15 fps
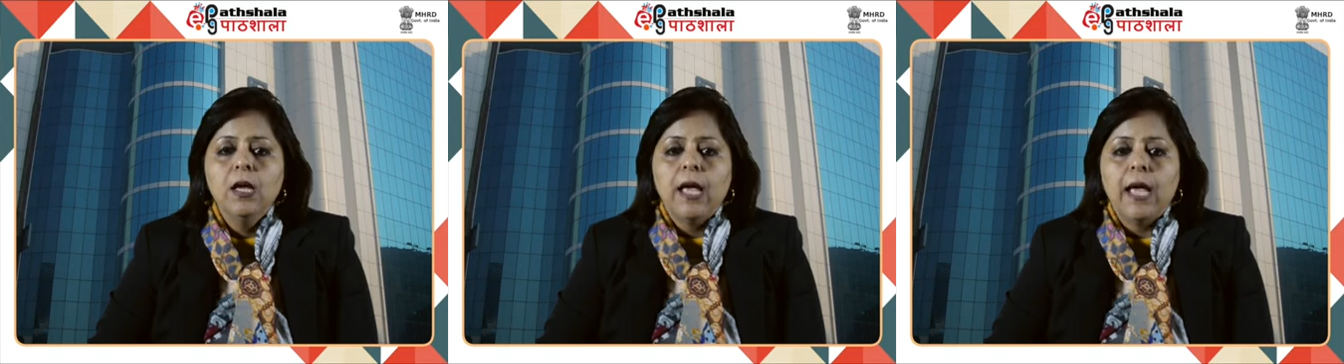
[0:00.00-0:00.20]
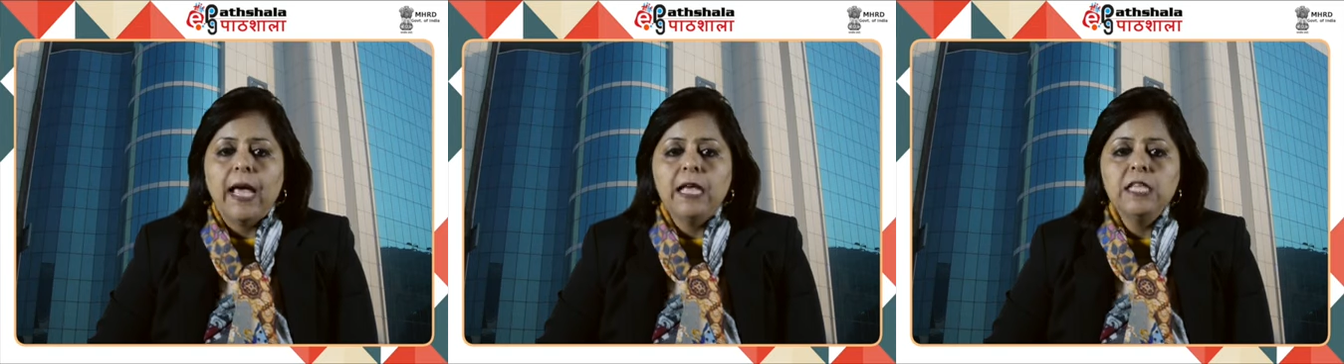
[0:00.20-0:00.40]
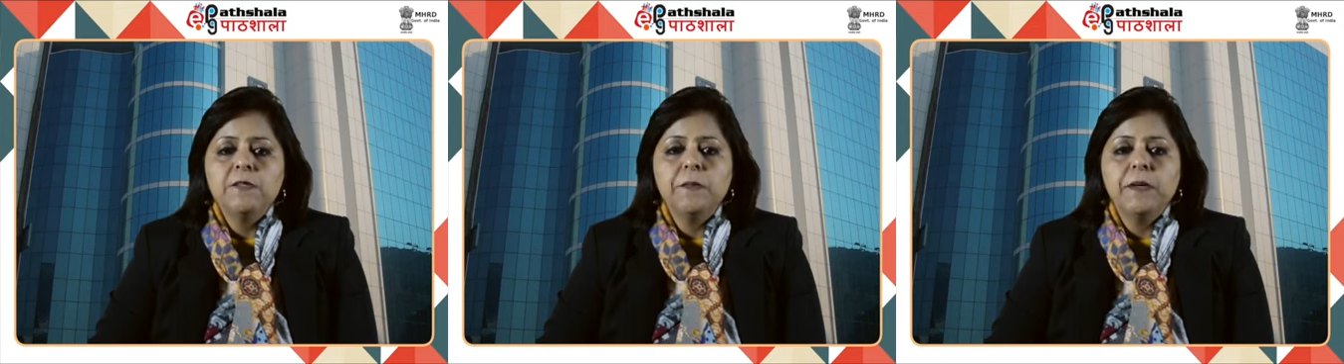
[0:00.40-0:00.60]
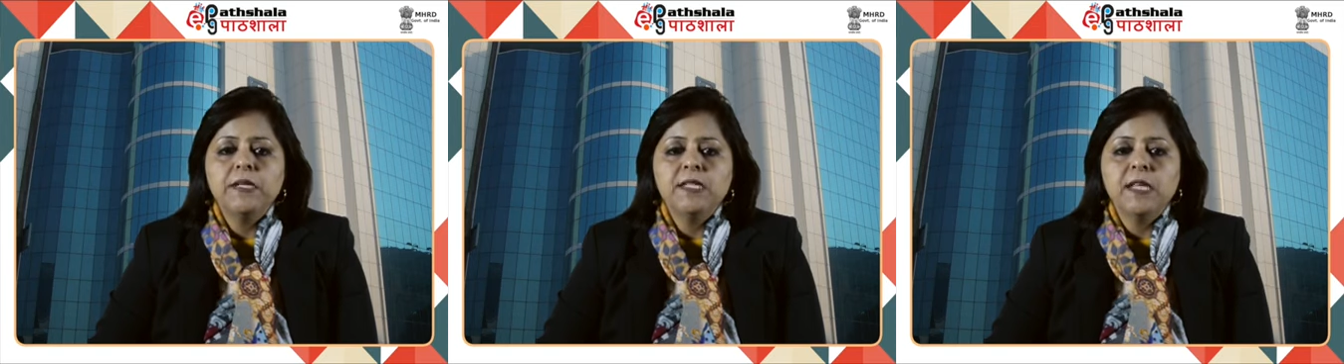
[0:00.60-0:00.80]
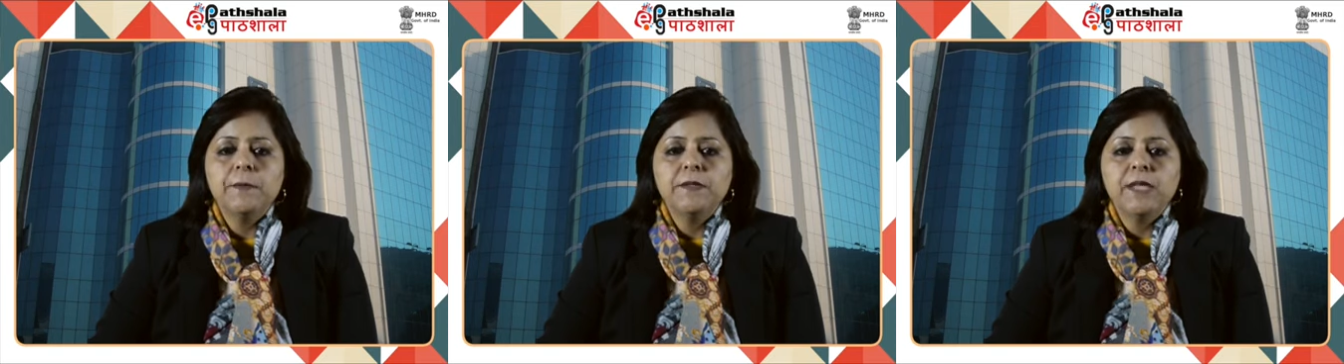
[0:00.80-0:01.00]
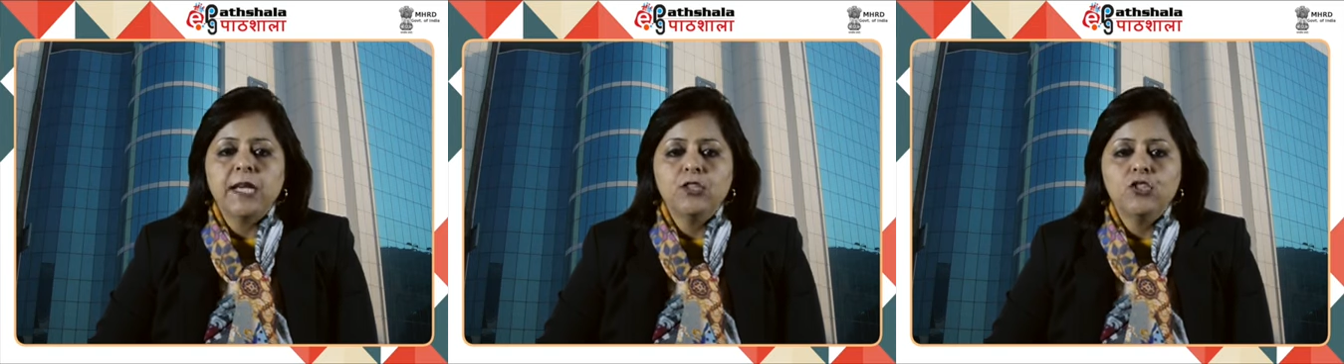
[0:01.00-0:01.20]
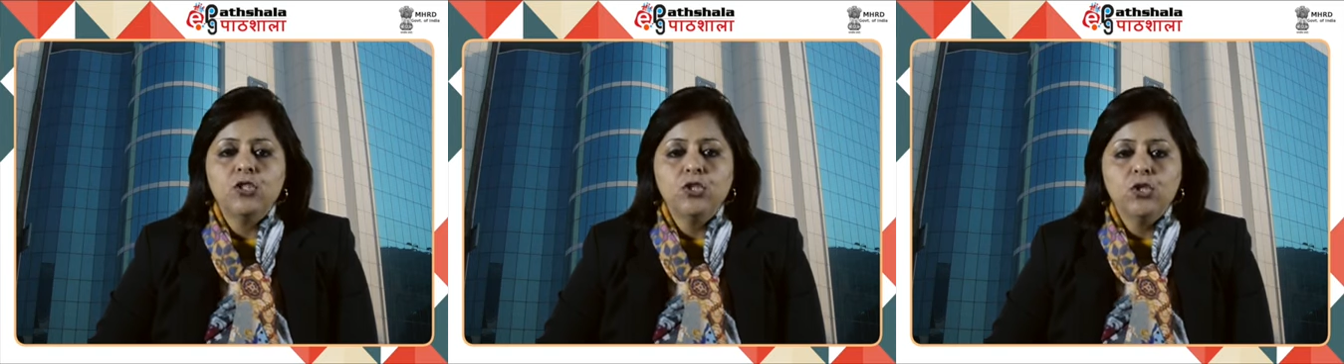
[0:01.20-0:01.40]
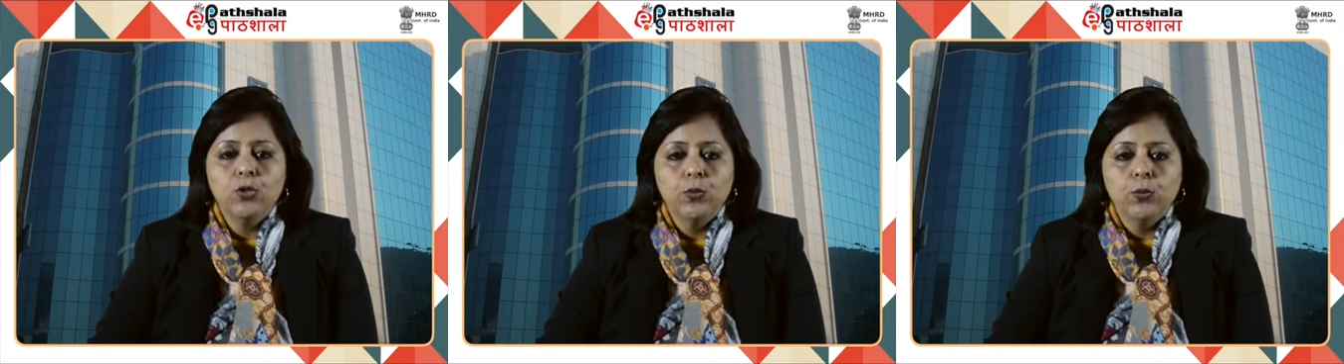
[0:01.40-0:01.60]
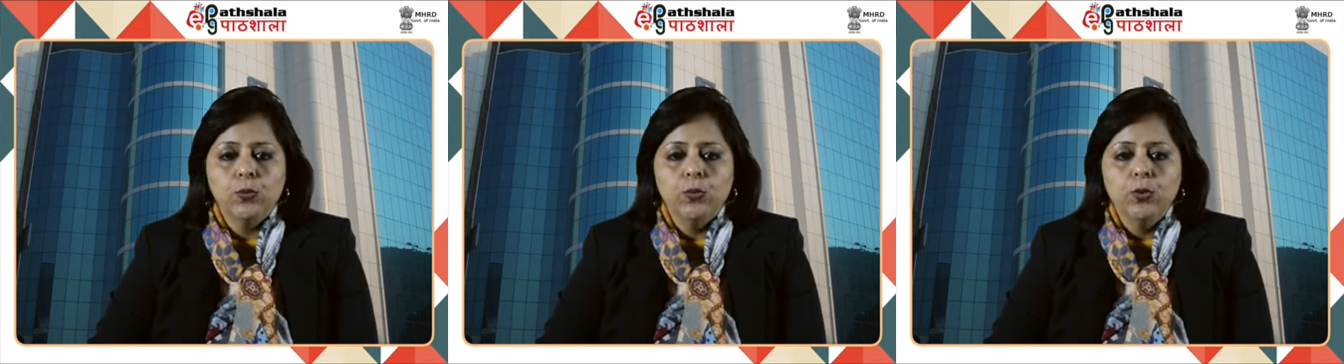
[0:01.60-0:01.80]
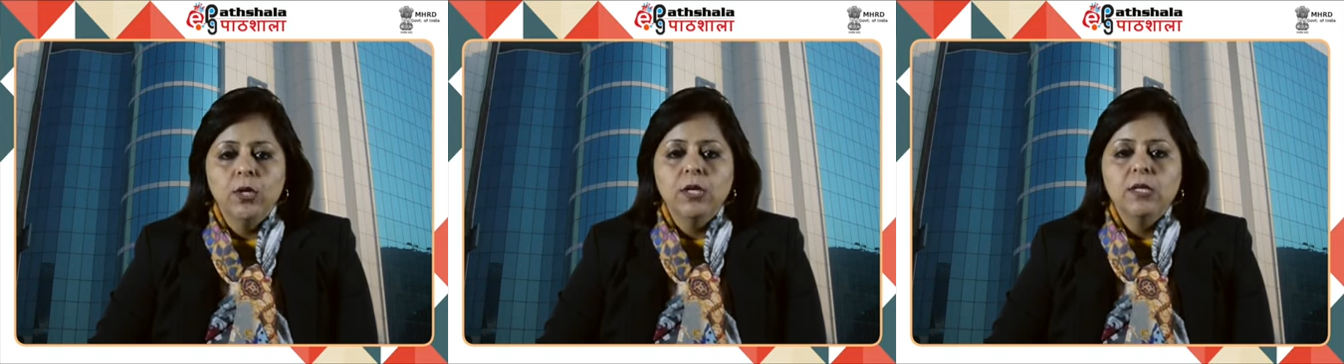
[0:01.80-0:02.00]
As per subsection 2,
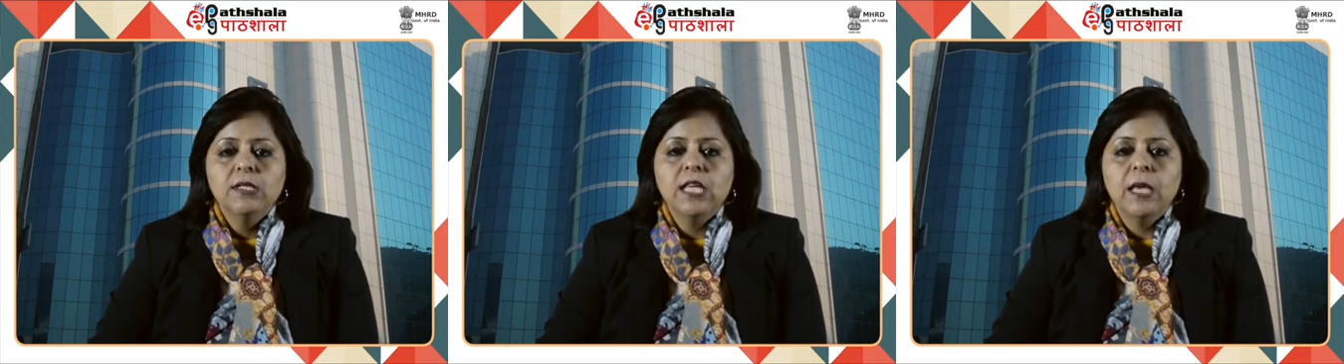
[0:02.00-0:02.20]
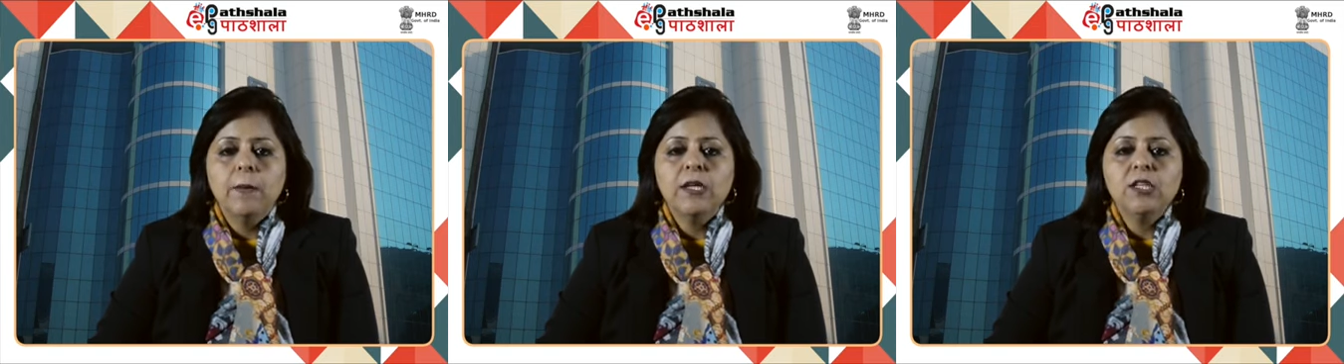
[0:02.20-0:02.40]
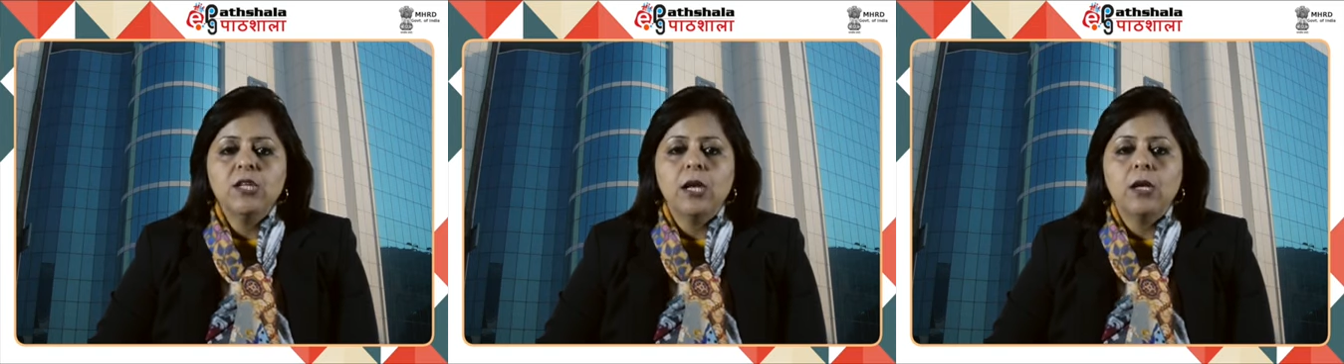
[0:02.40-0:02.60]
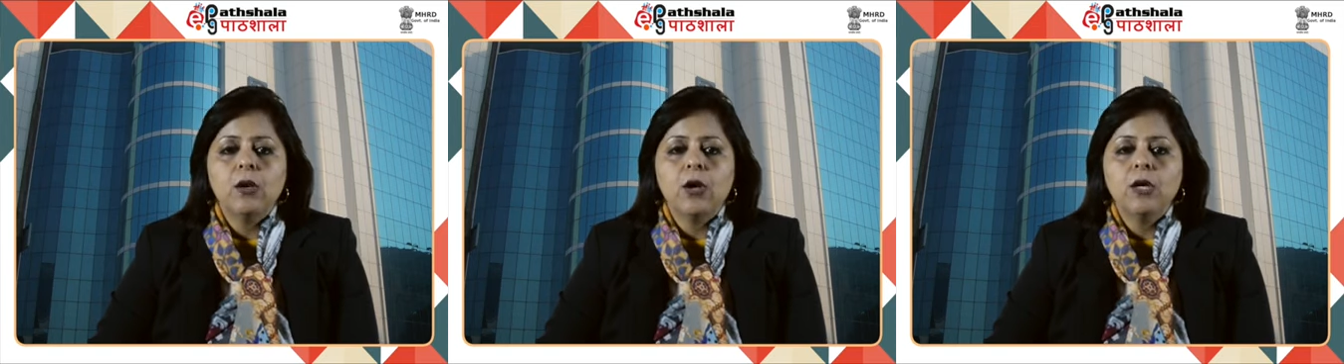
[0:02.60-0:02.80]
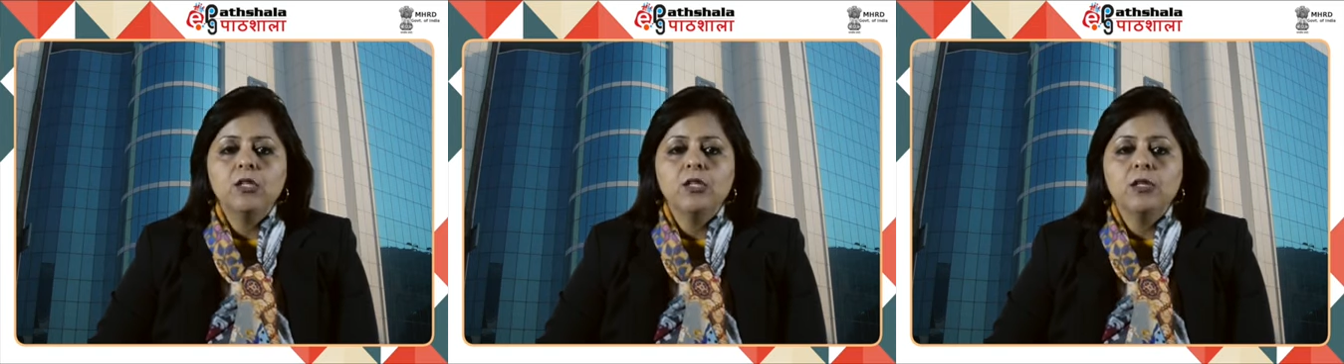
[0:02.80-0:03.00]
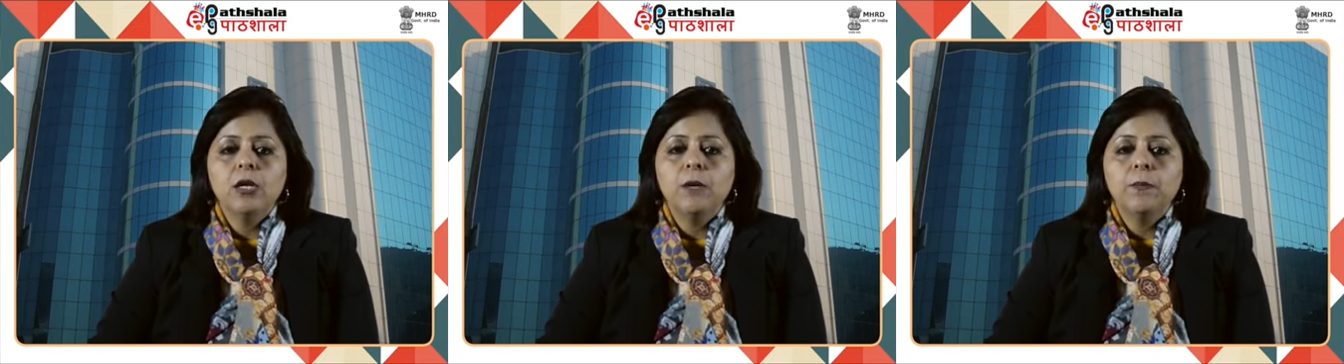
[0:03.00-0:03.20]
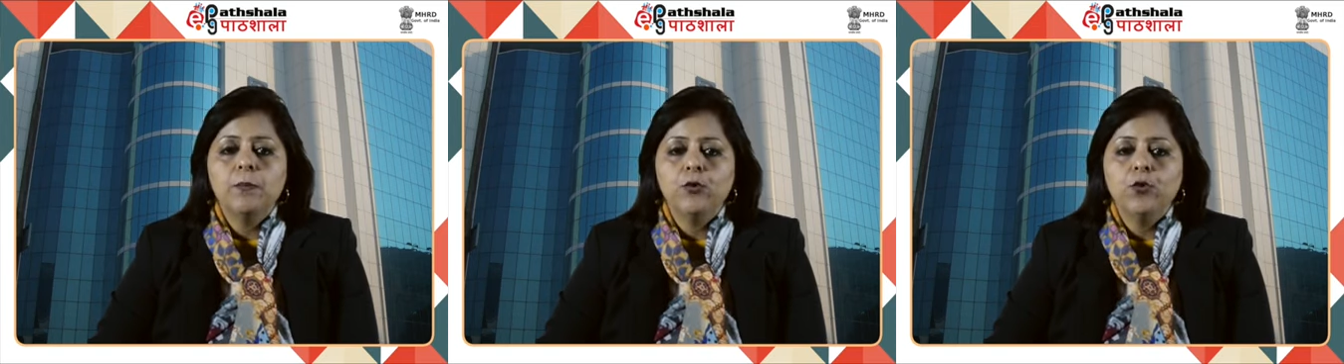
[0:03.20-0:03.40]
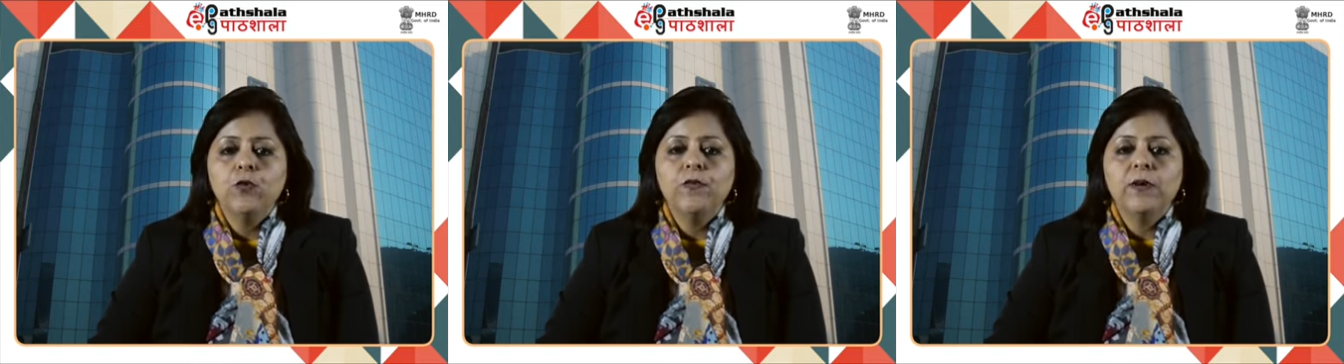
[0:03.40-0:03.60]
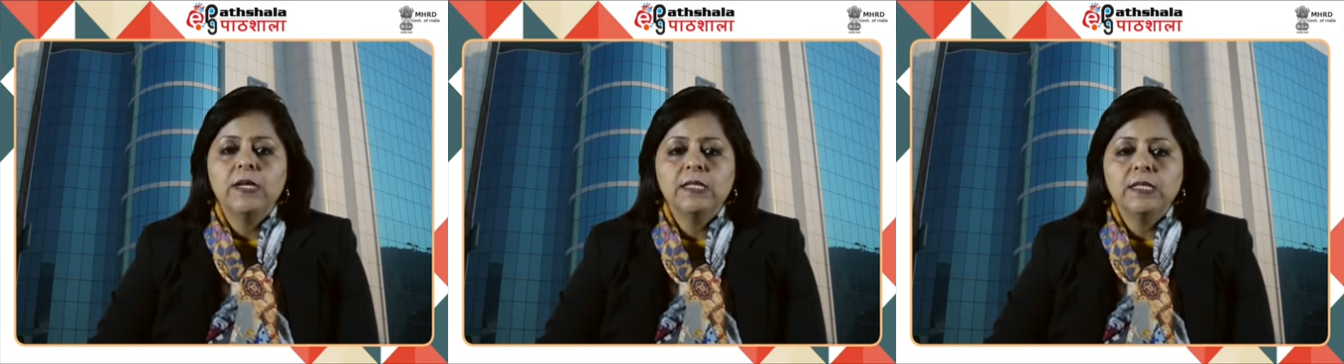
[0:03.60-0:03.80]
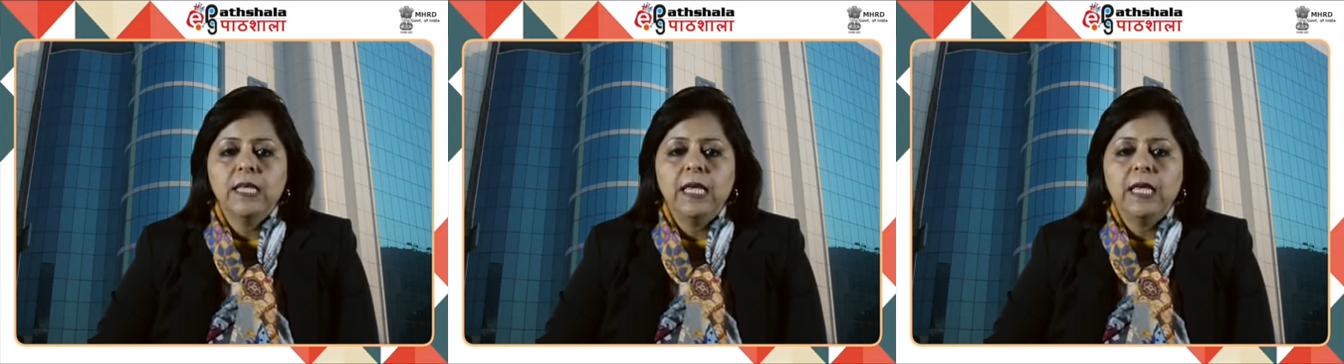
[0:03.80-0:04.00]
SEBI shall not approve a
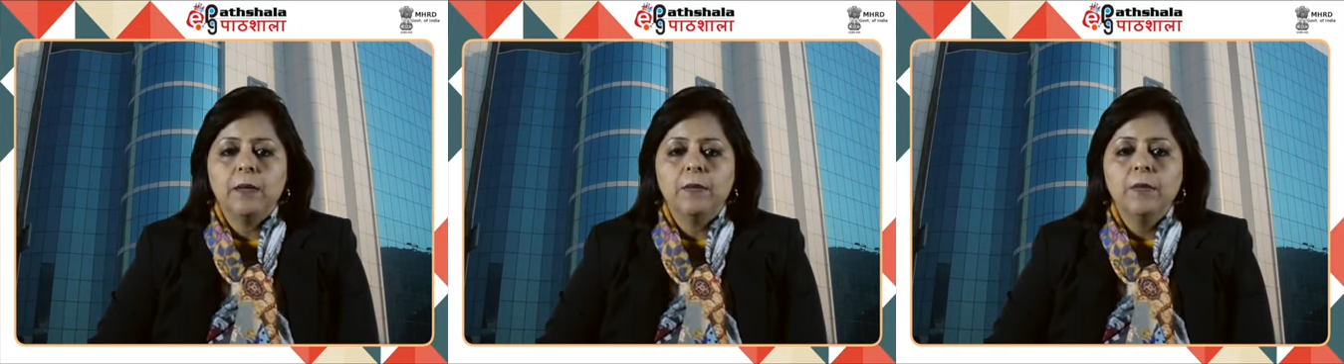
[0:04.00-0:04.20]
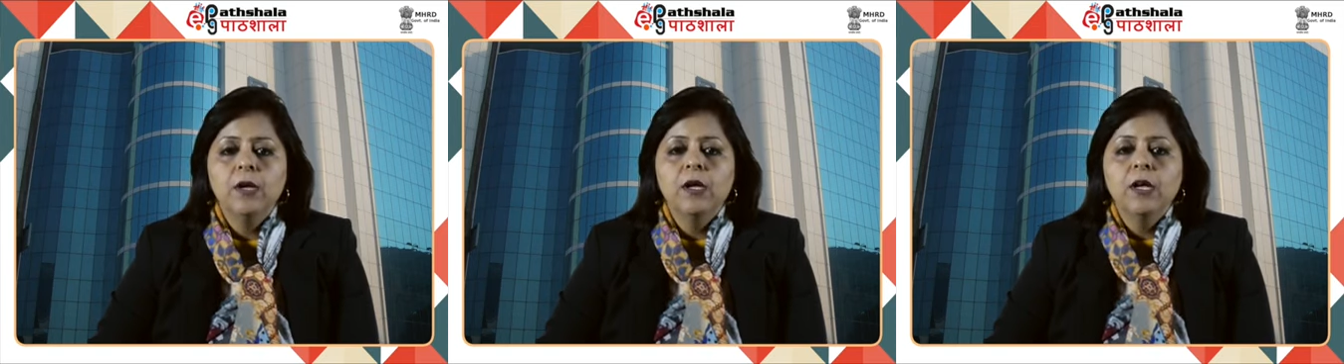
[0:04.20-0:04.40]
scheme